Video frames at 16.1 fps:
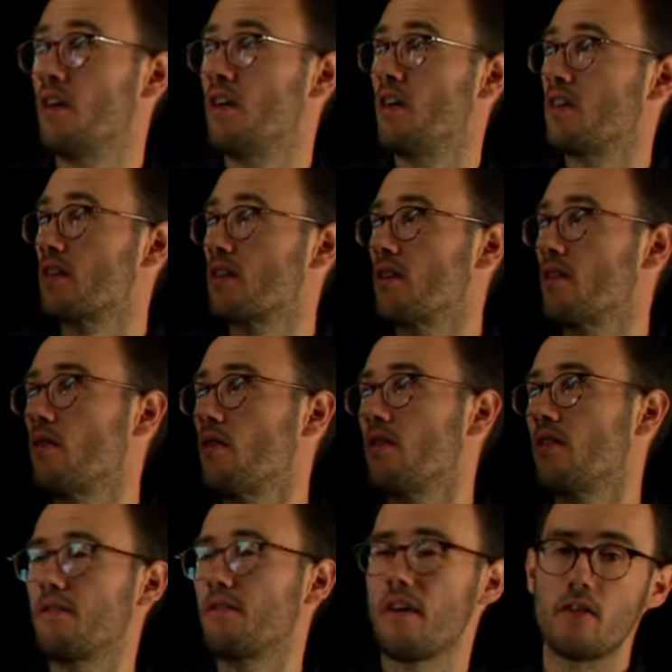So
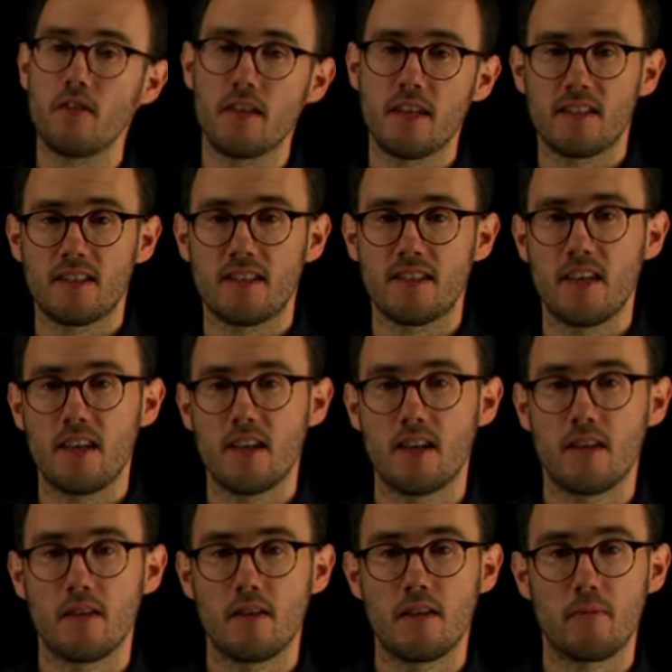the variance
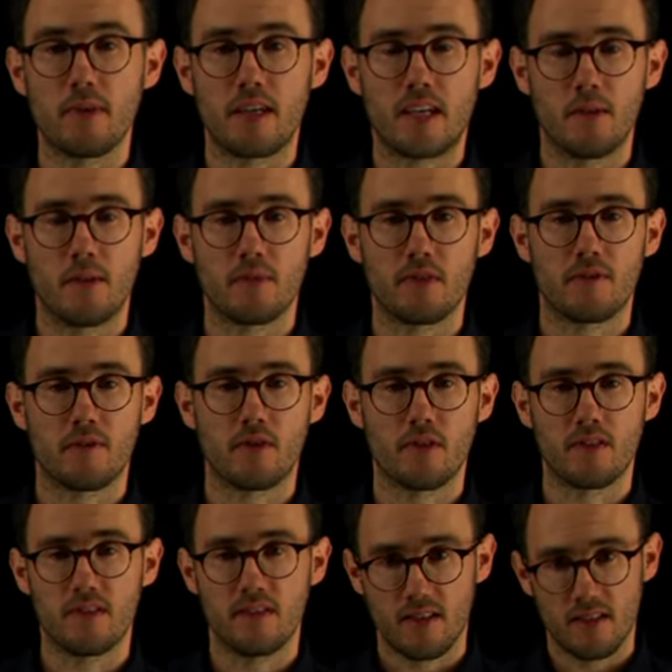here becomes, of
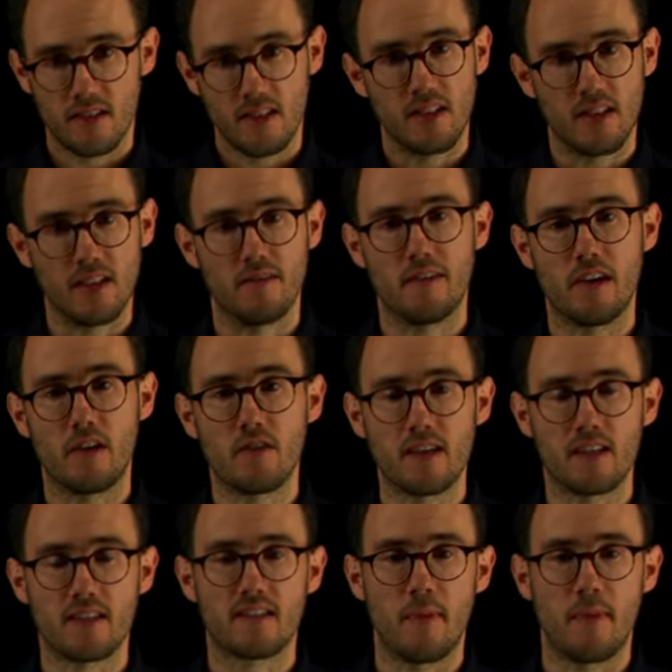course, a
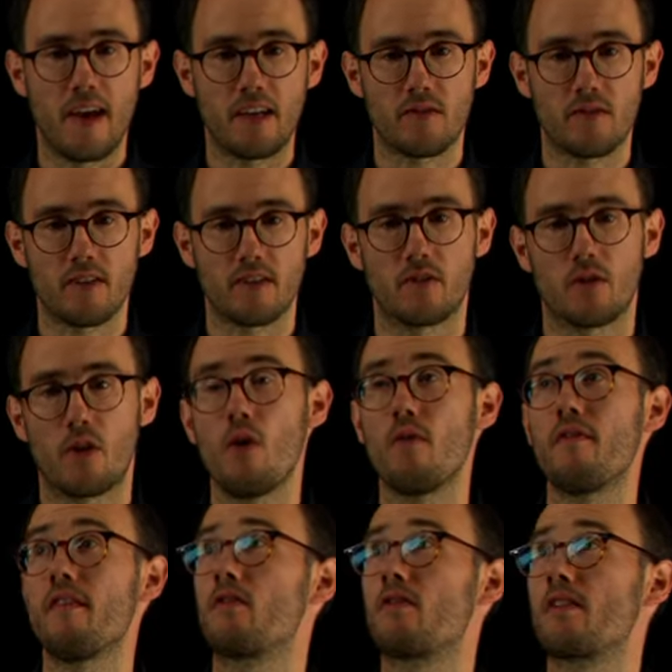variance matrix or
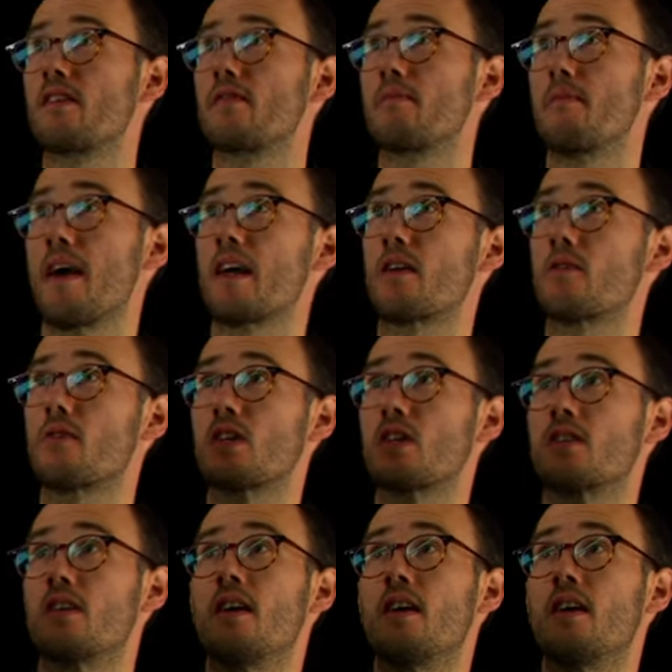covariance matrix,